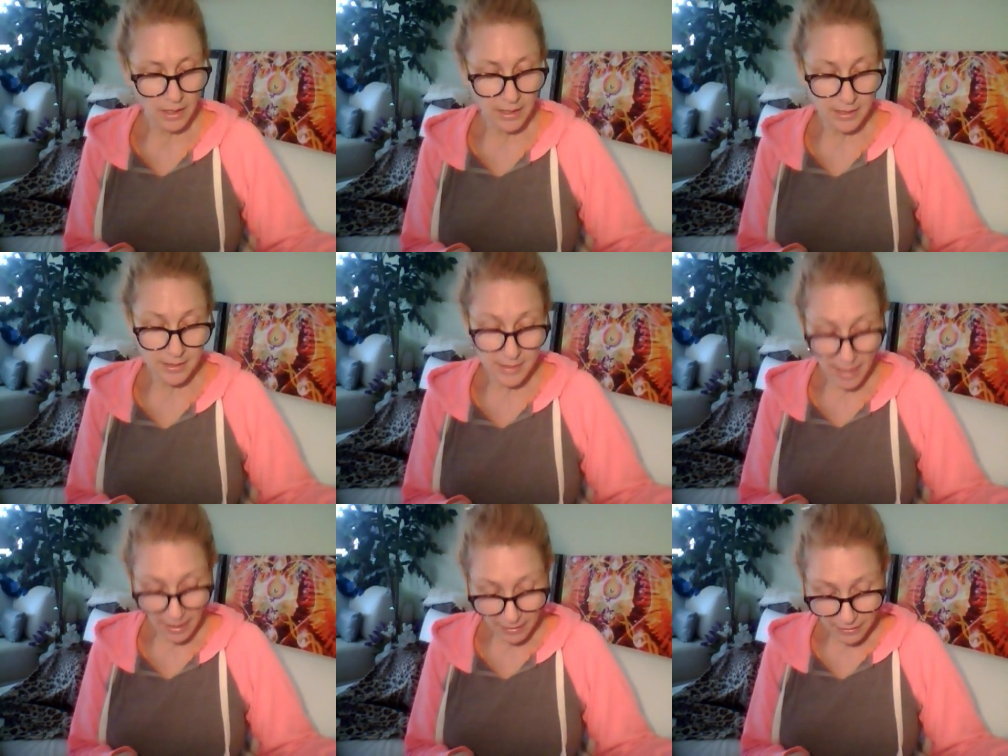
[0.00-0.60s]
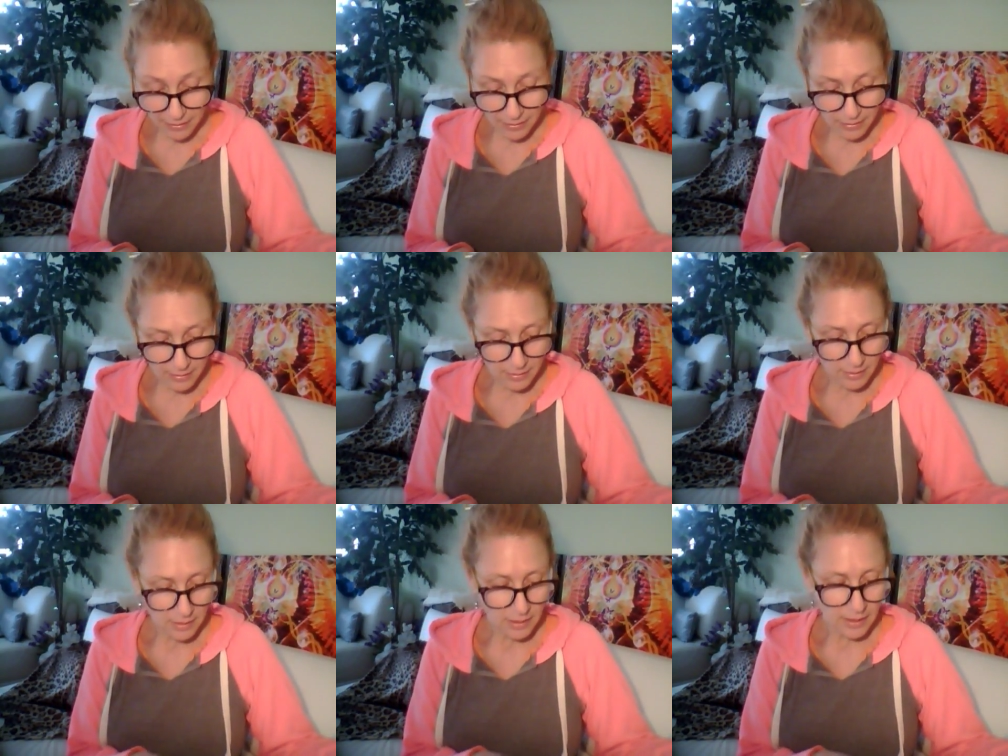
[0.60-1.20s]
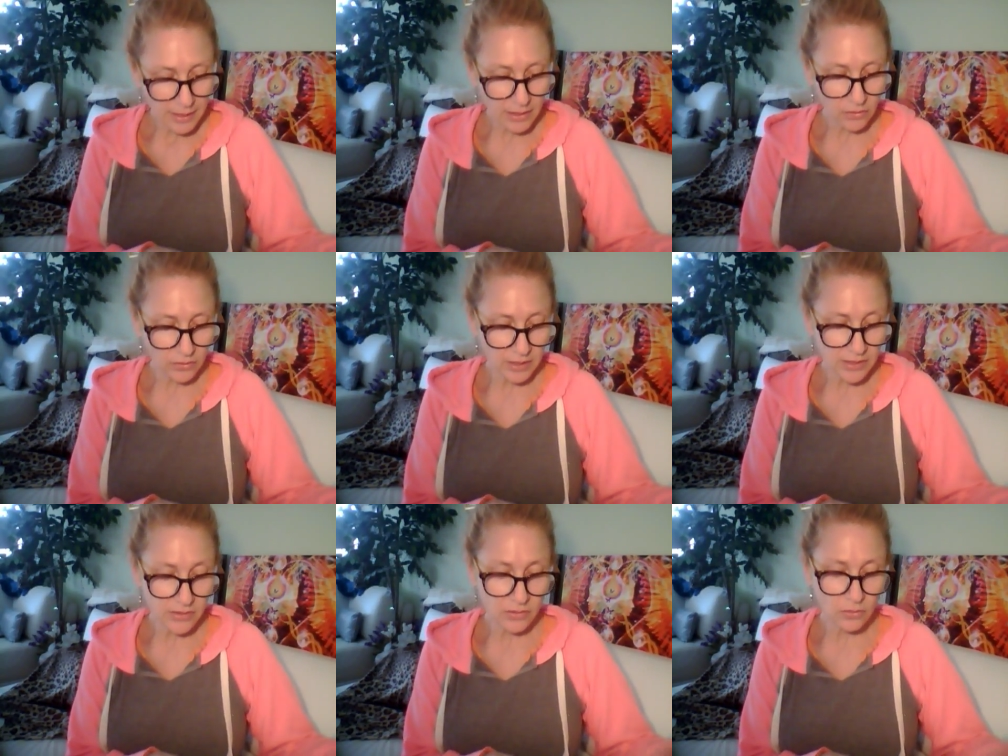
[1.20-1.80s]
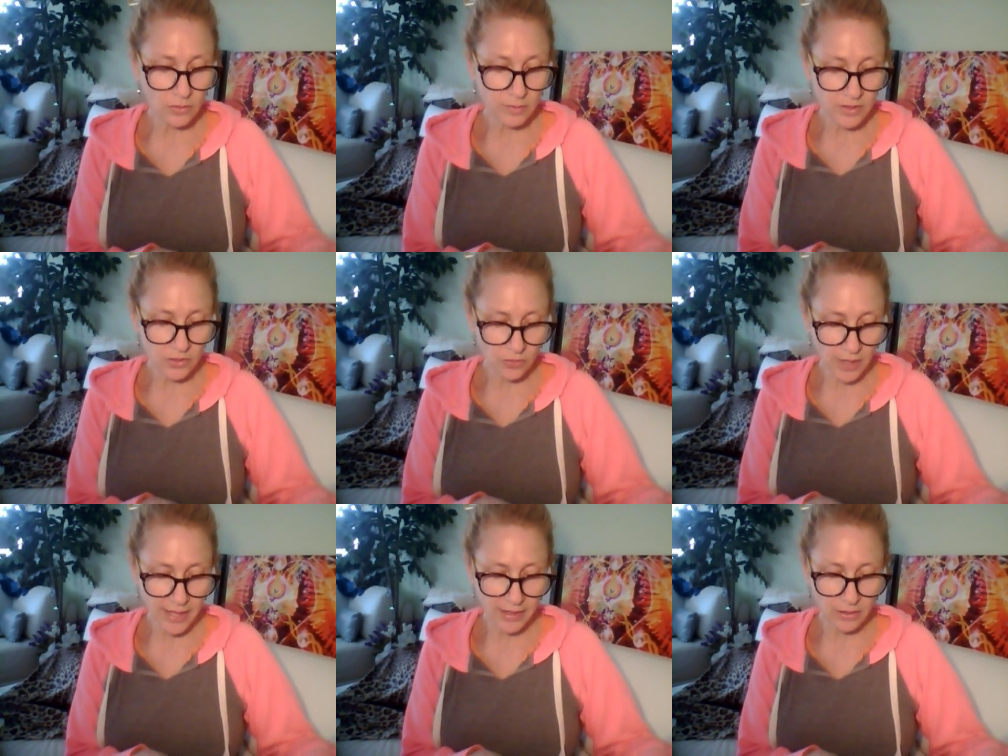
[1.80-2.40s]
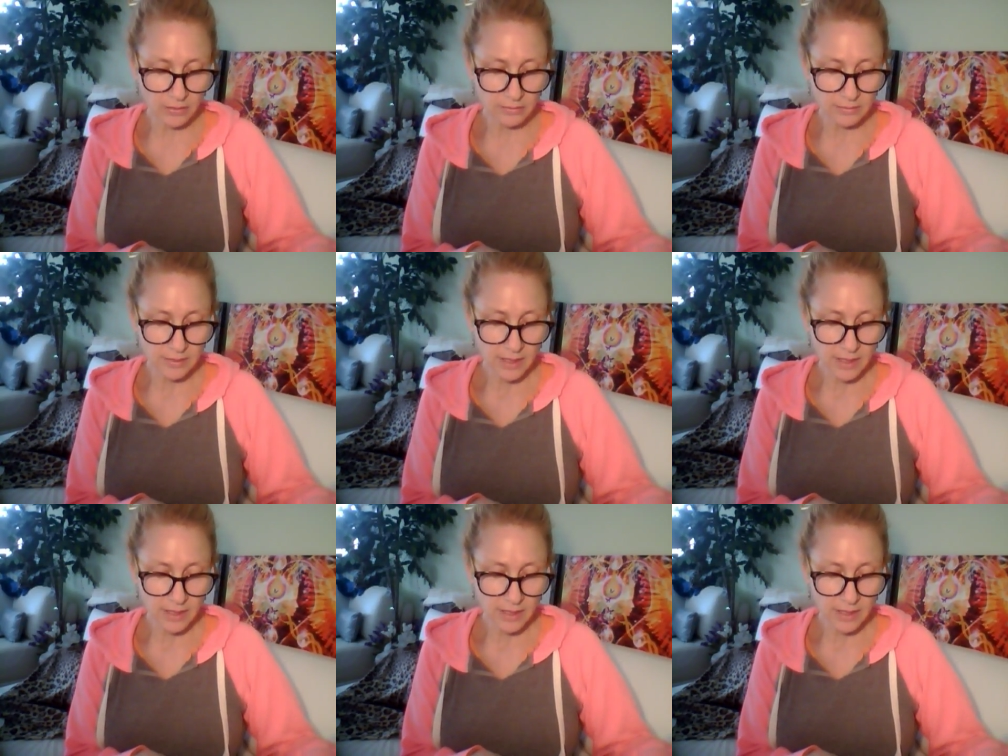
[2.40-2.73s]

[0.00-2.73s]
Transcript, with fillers: in death, illness, or betrayal,